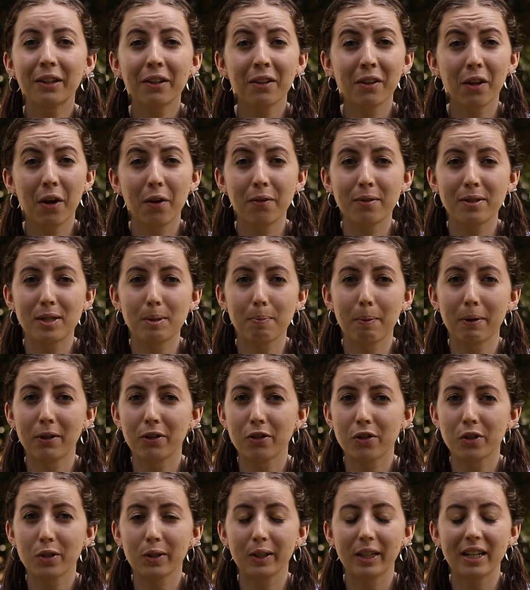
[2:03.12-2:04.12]
alone
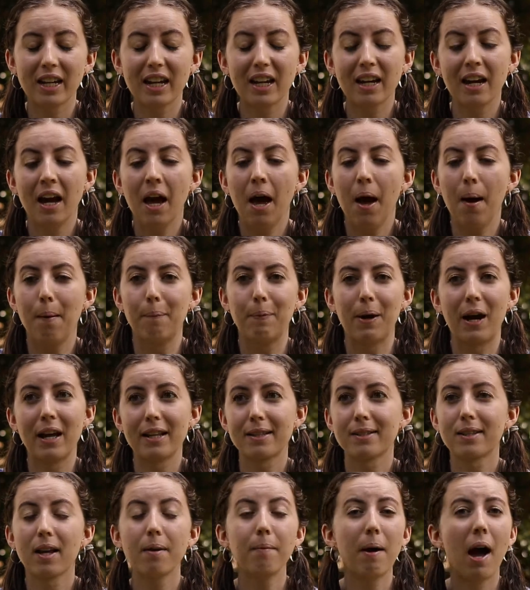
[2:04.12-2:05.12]
spiritually,
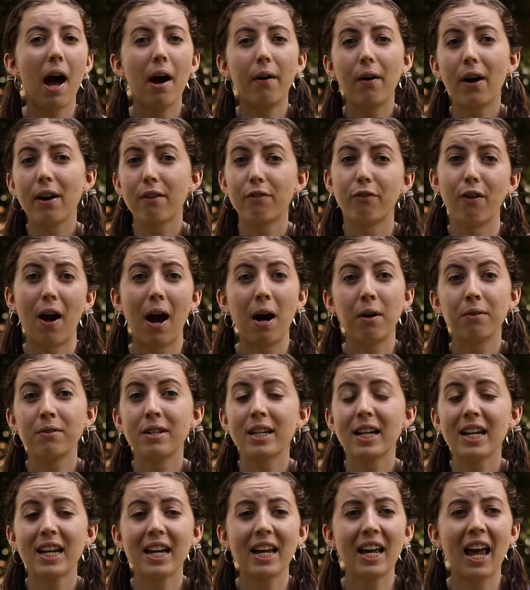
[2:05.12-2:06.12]
but somehow I found
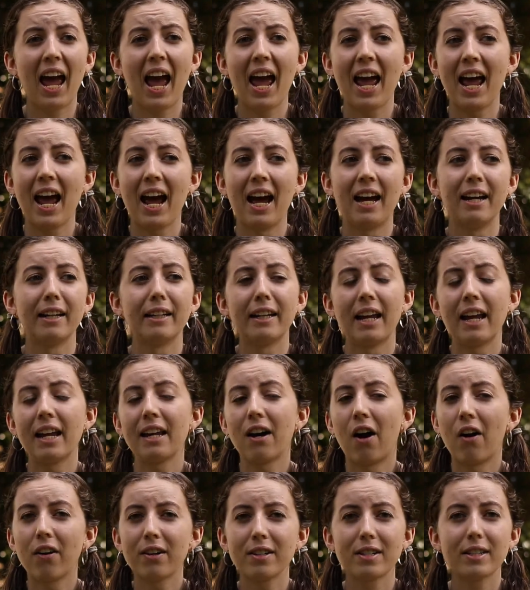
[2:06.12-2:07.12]
it, and it
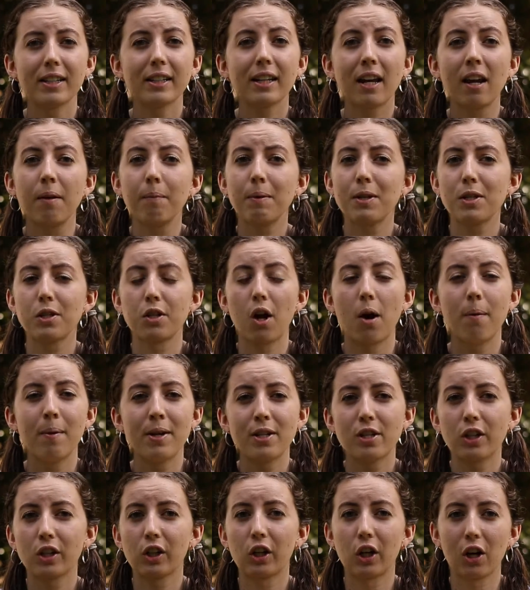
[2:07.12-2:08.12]
honestly gave me so
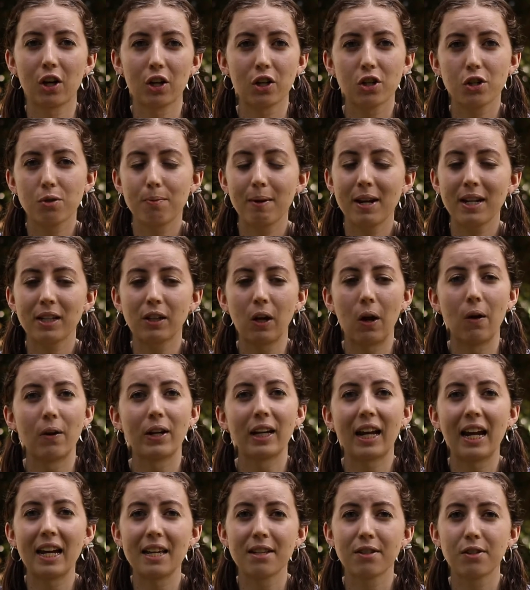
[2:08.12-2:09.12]
much encouragement
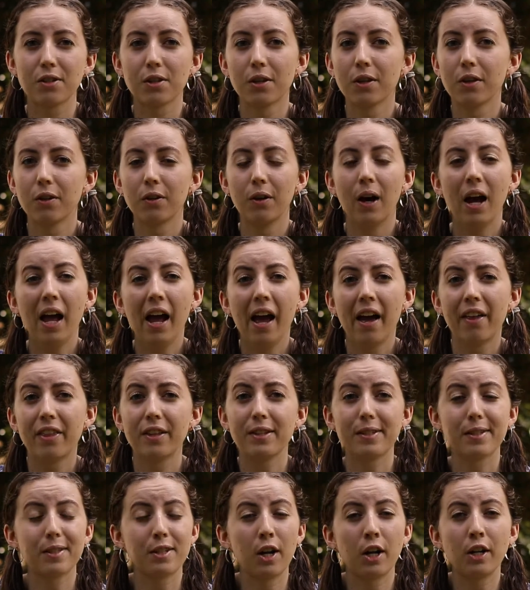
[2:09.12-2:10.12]
going into
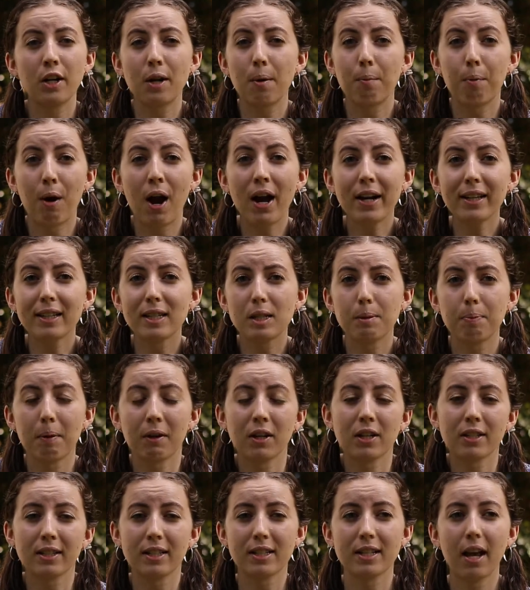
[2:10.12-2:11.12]
this study abroad
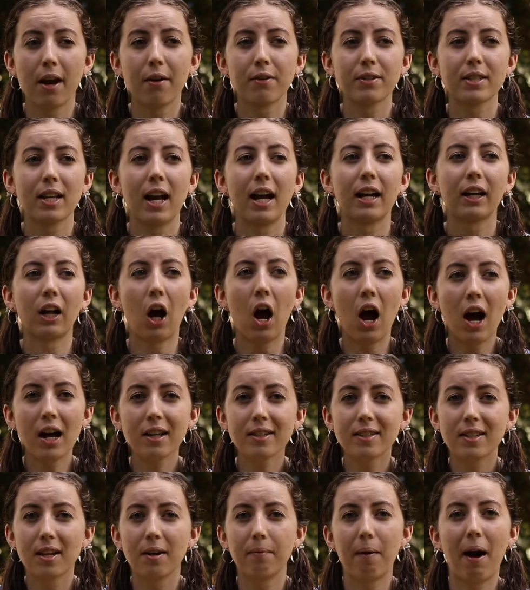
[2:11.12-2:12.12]
experience because I was like,
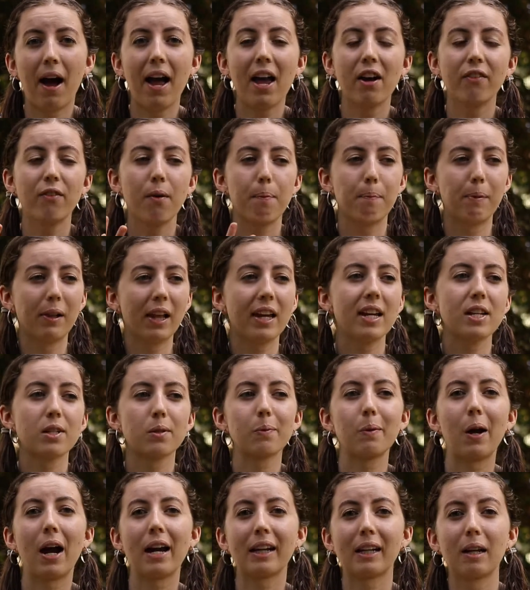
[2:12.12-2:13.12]
awesome, I have a place
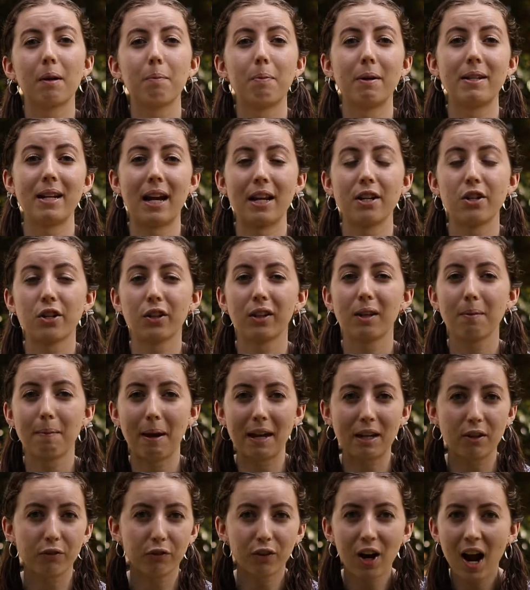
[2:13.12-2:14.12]
where I could potentially
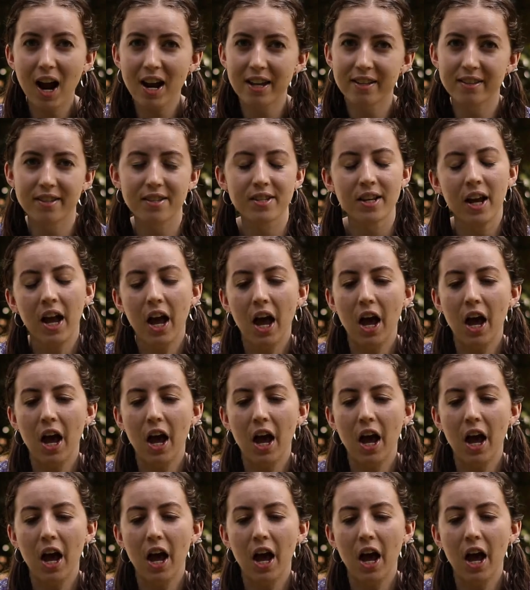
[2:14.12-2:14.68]
make friends.